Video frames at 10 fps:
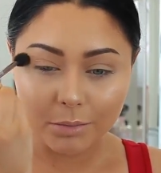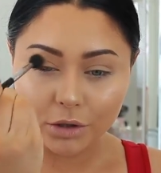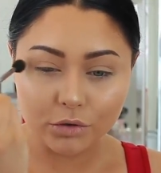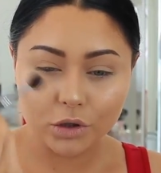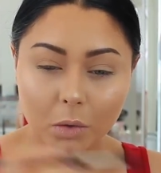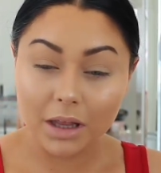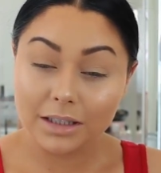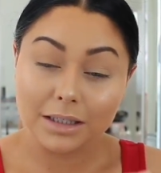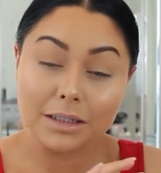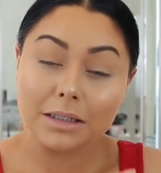but you just want
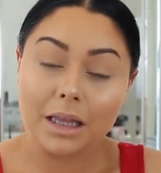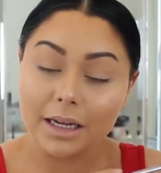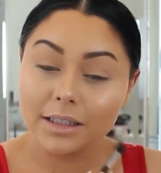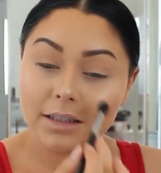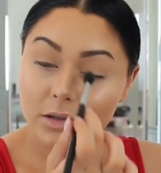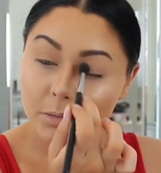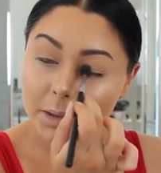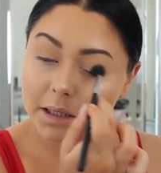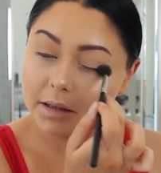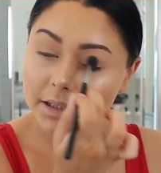like the slightest little
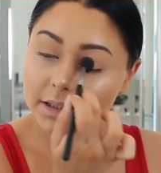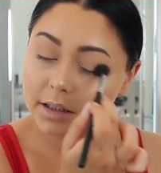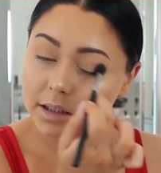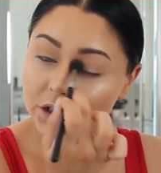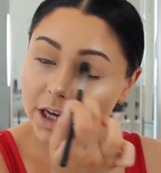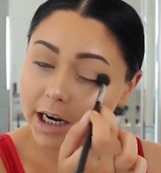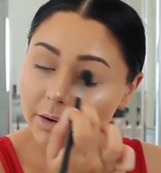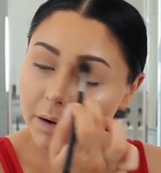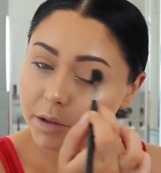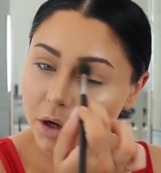bit, this is the
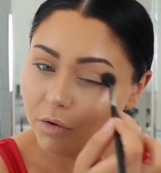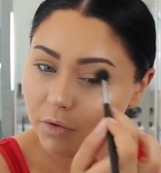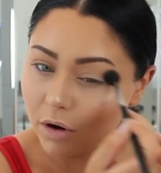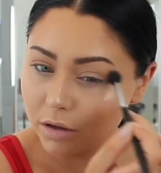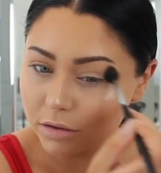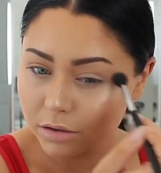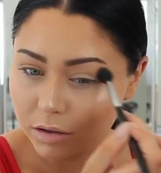shadow I would go for.